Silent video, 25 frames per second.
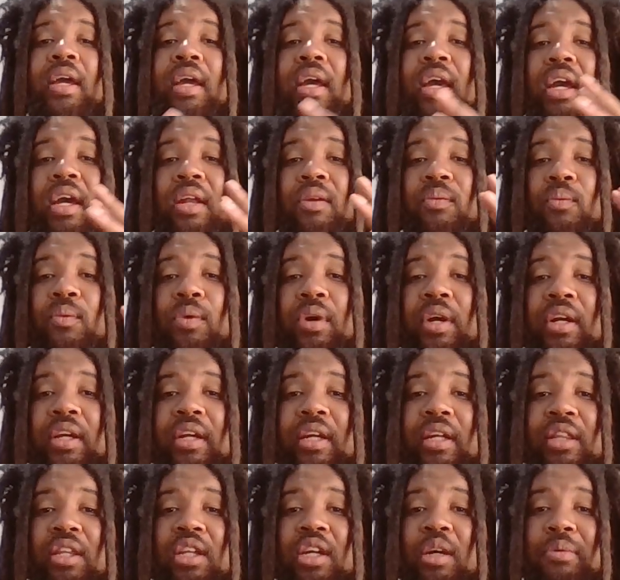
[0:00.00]
and where
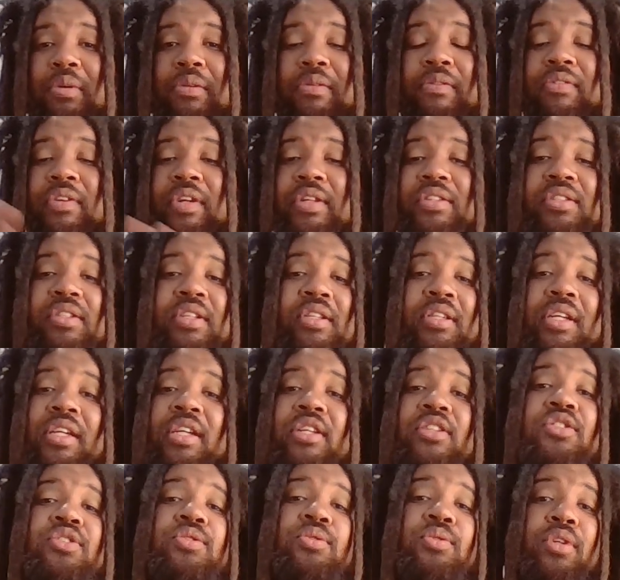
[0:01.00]
Ethiopia fits in the
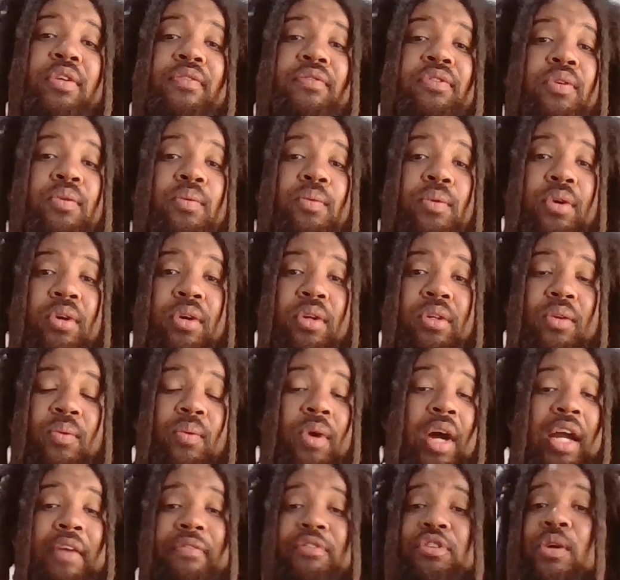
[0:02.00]
history of the world and
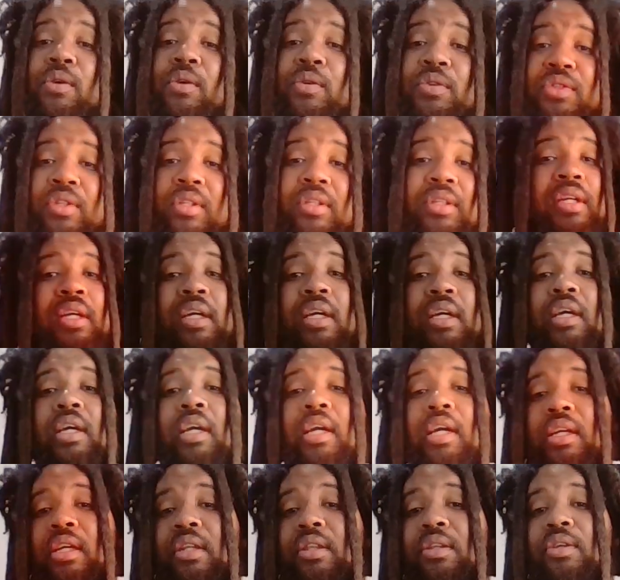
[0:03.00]
why I've chosen
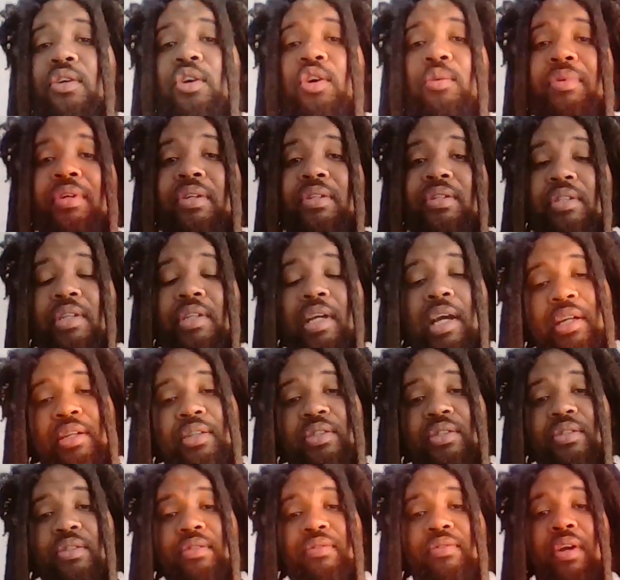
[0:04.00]
an Ethiopian
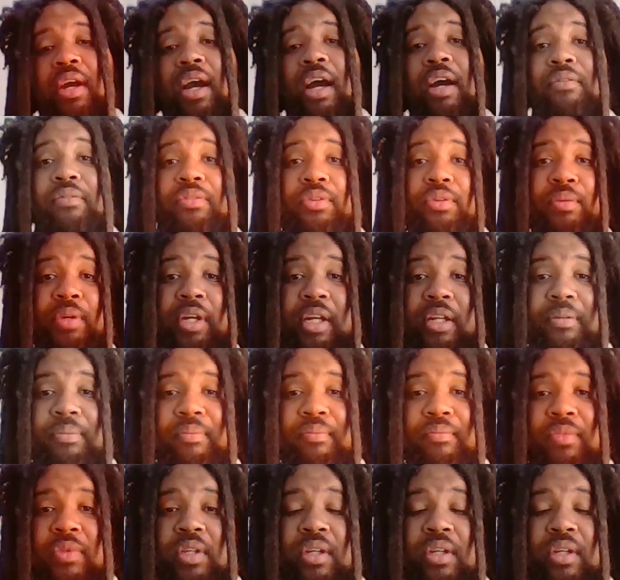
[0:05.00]
text for have you read.